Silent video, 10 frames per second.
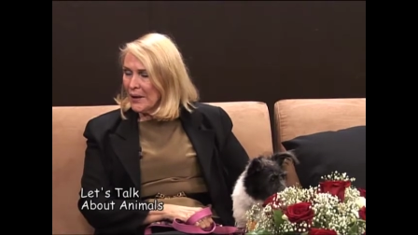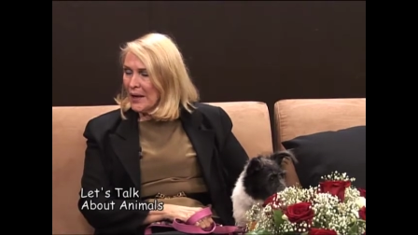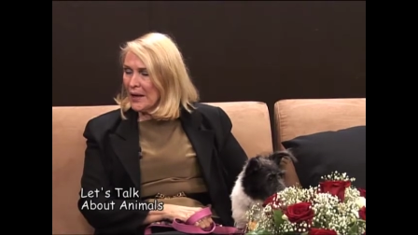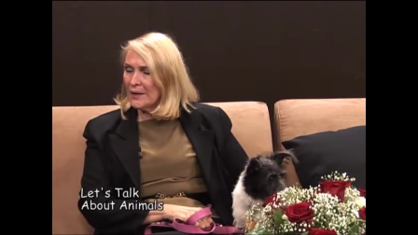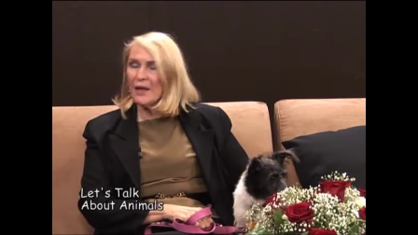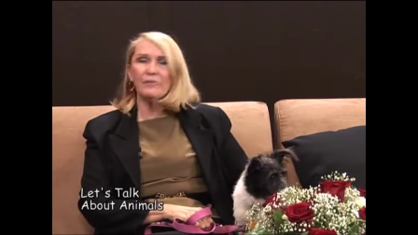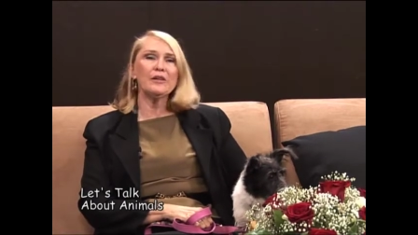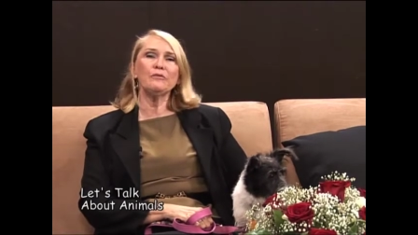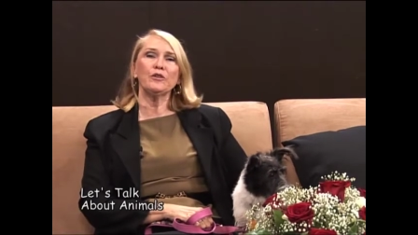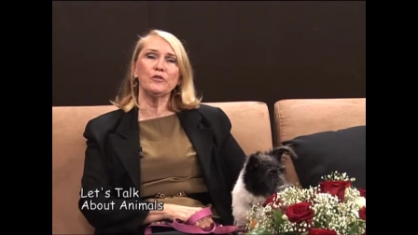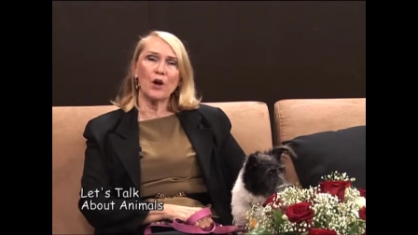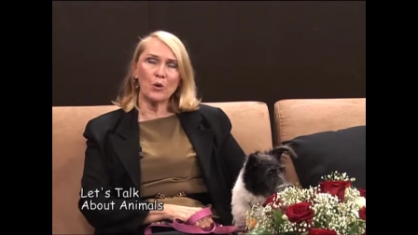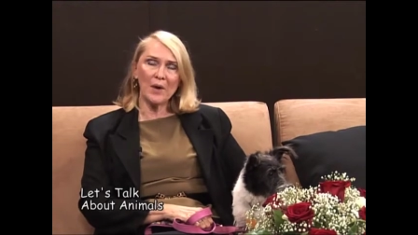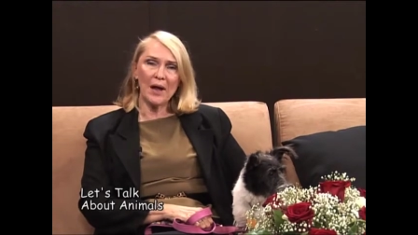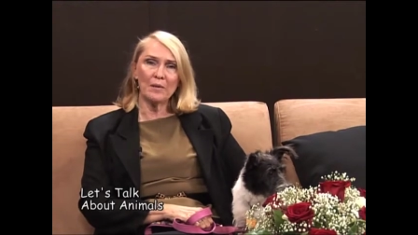And even if you
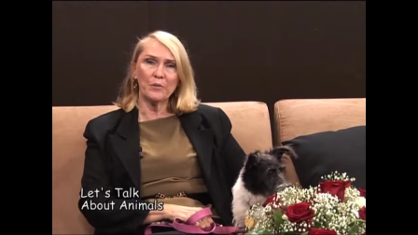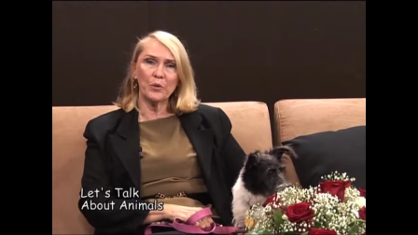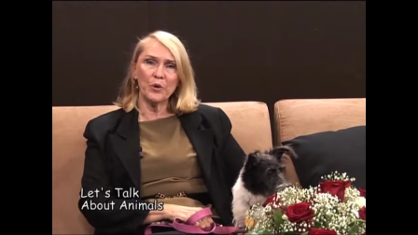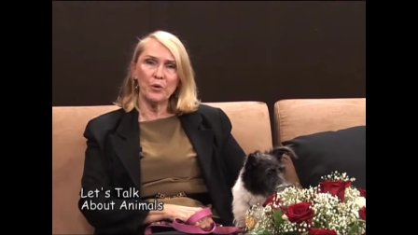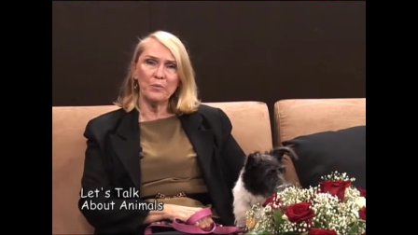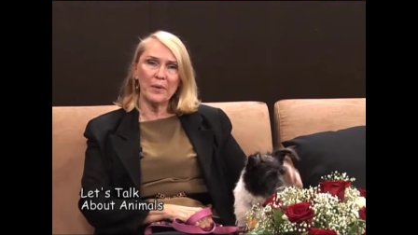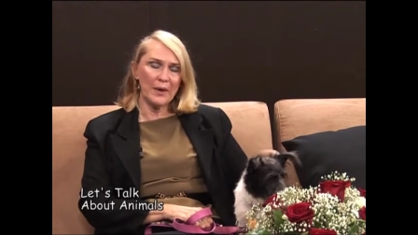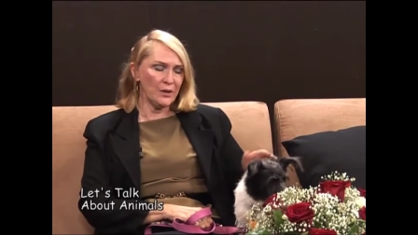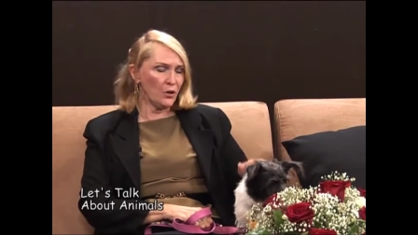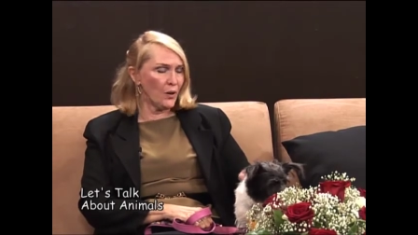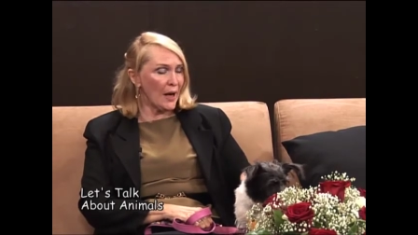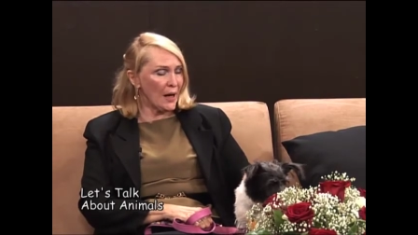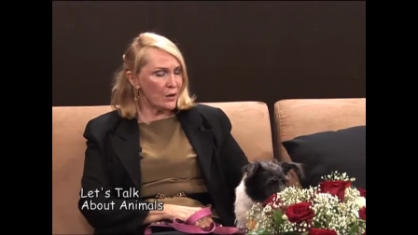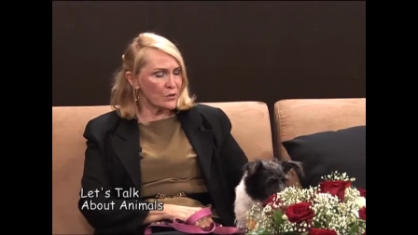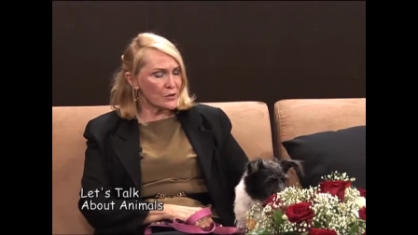don't have room in your
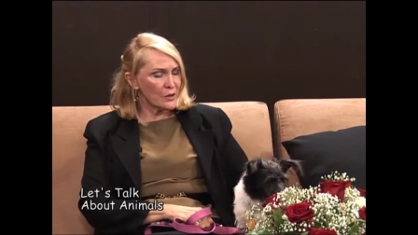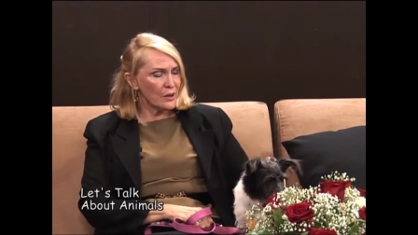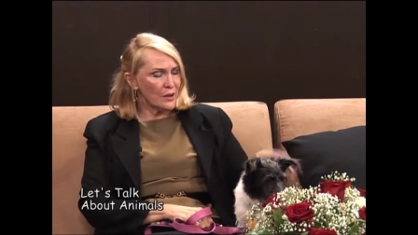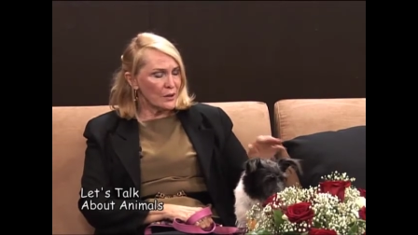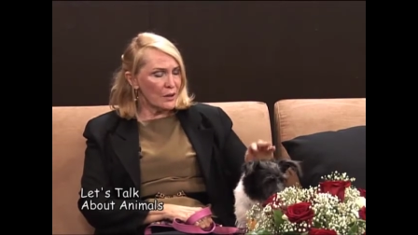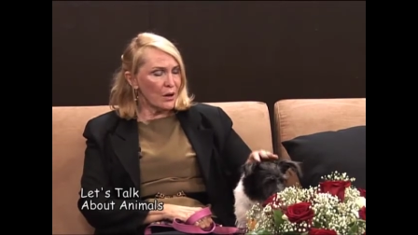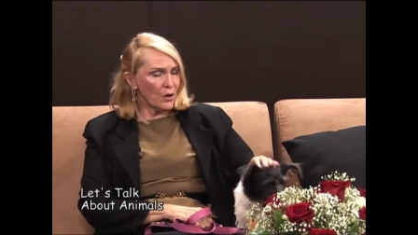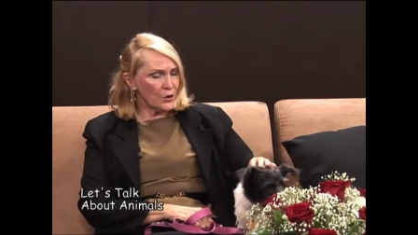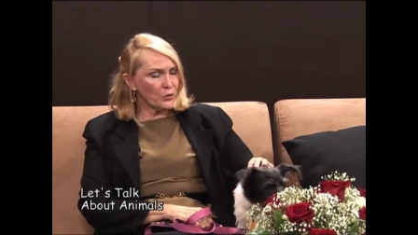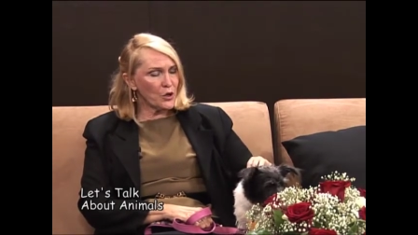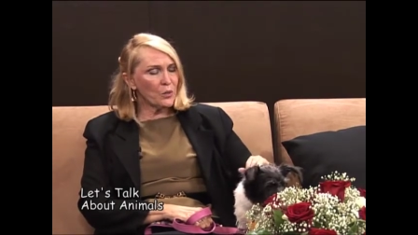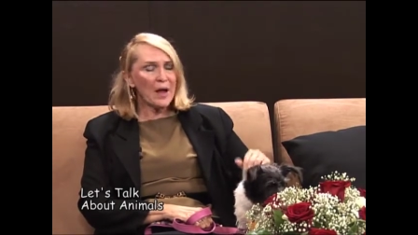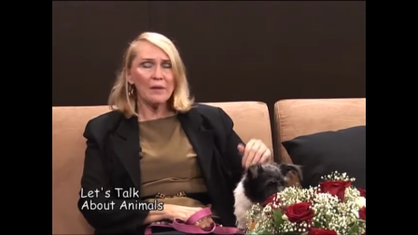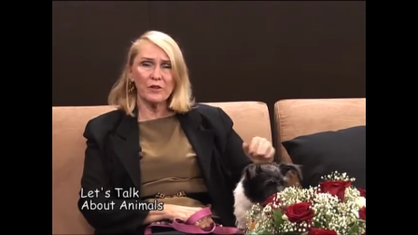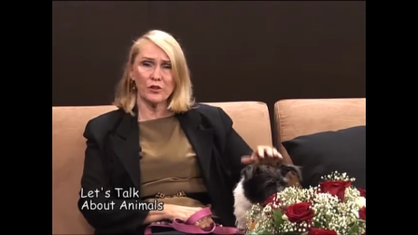house or you don't
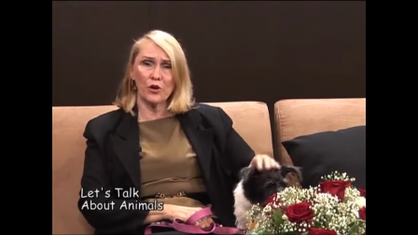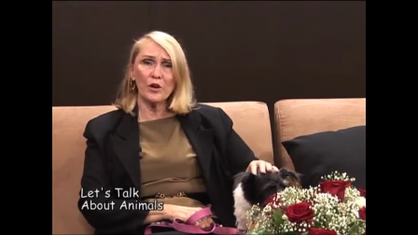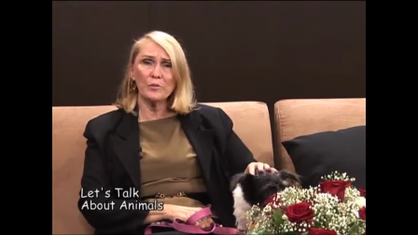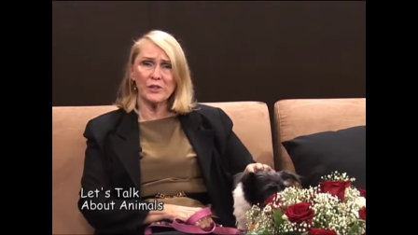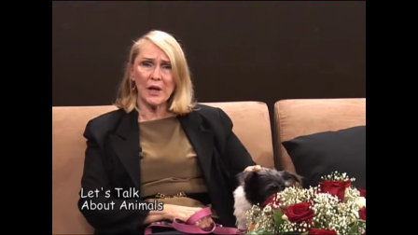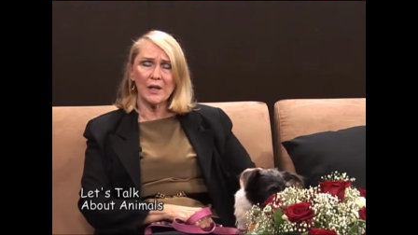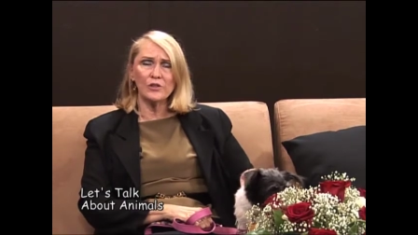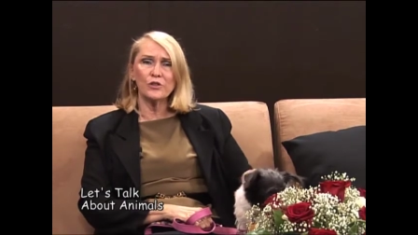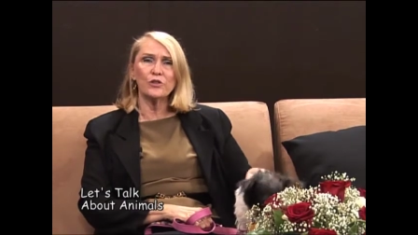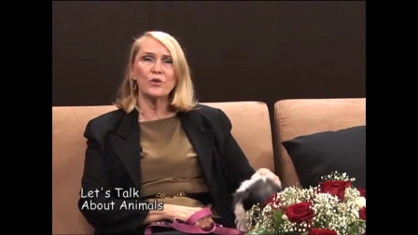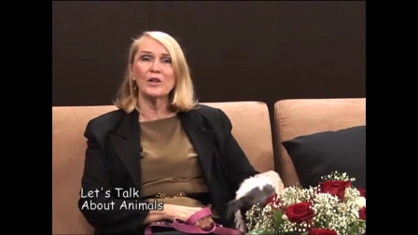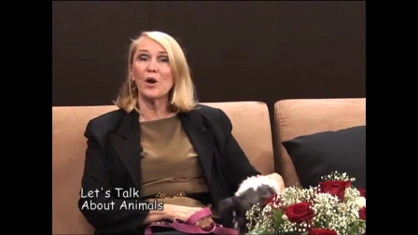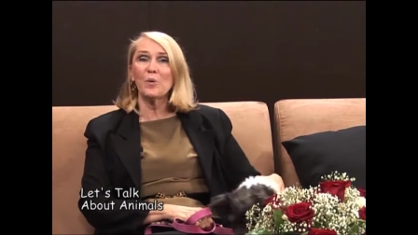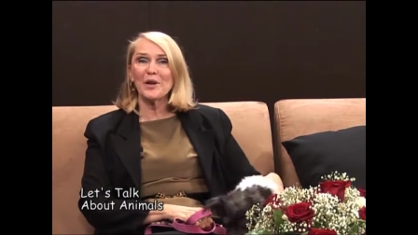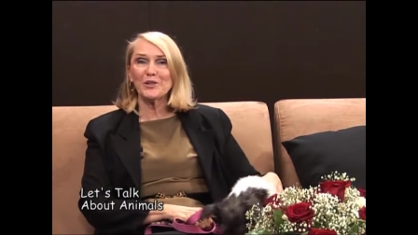have the circumstances, you can
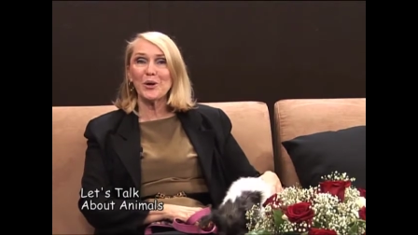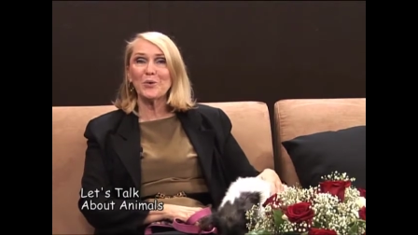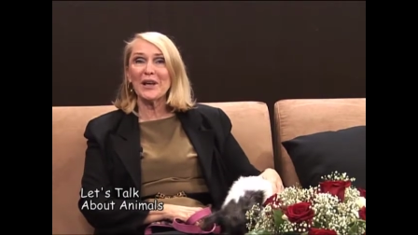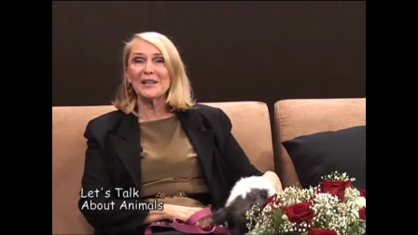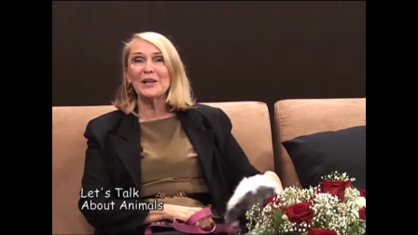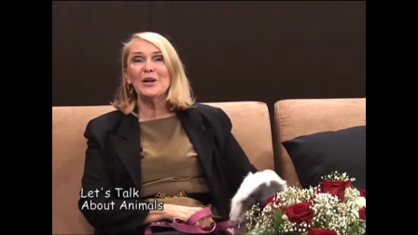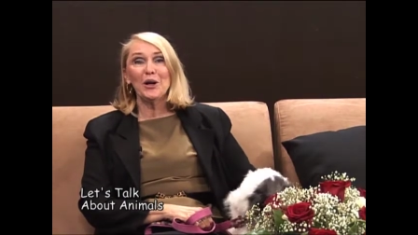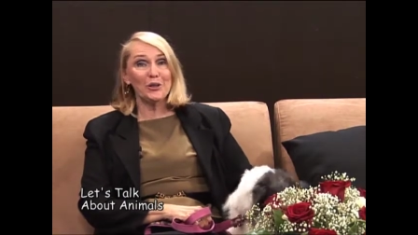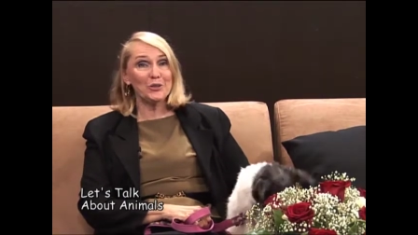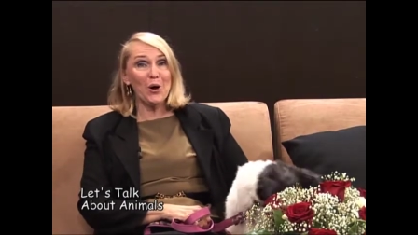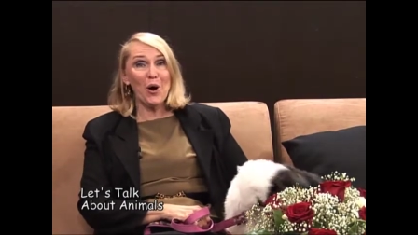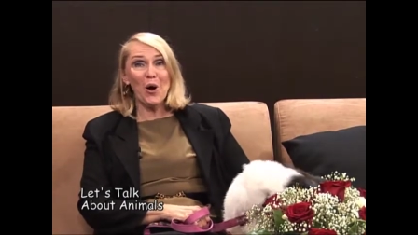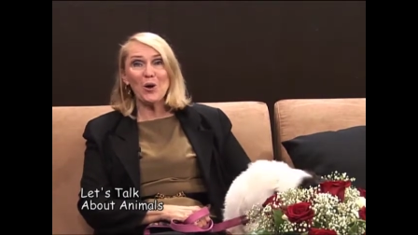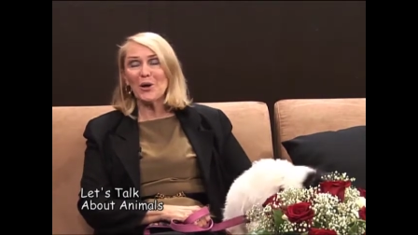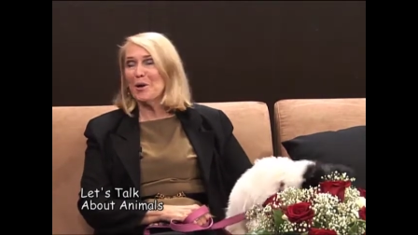always go get a
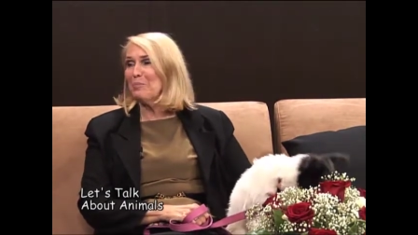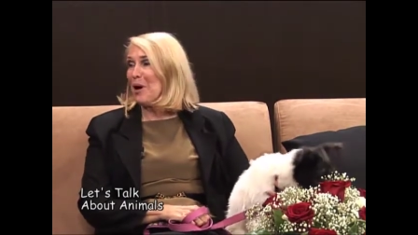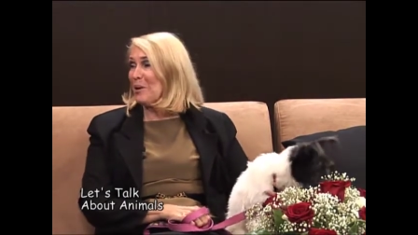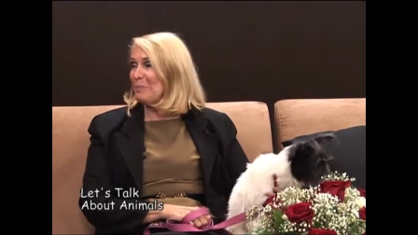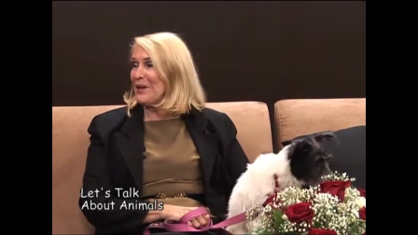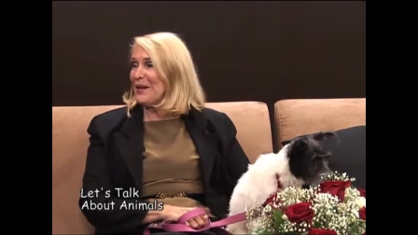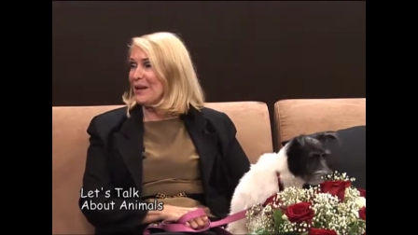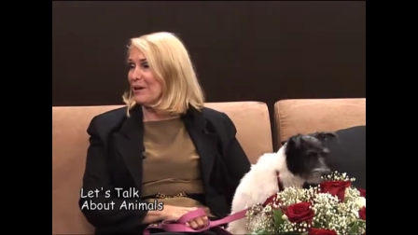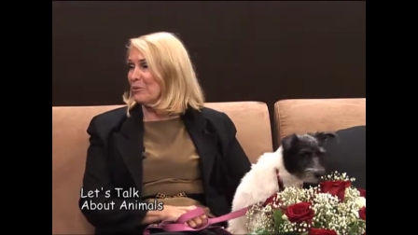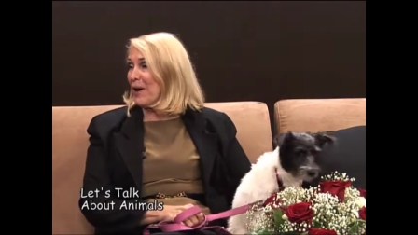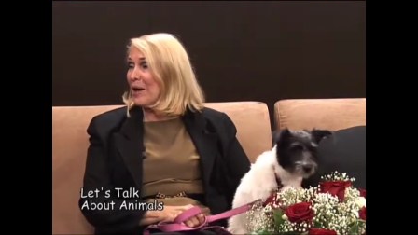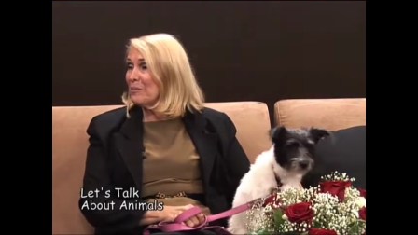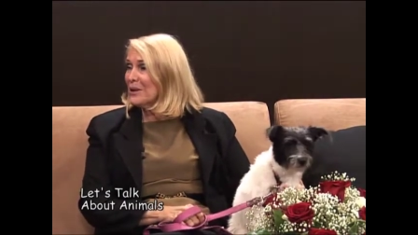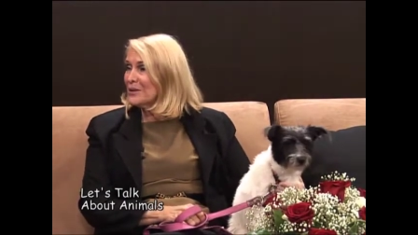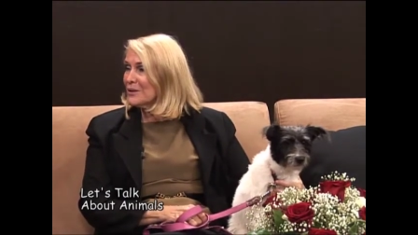dog, a puppy, a
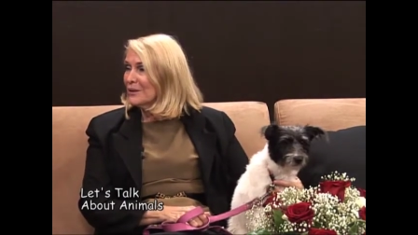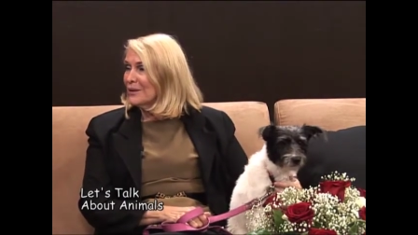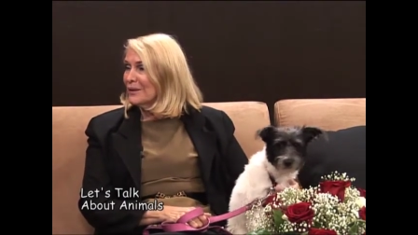rabbit,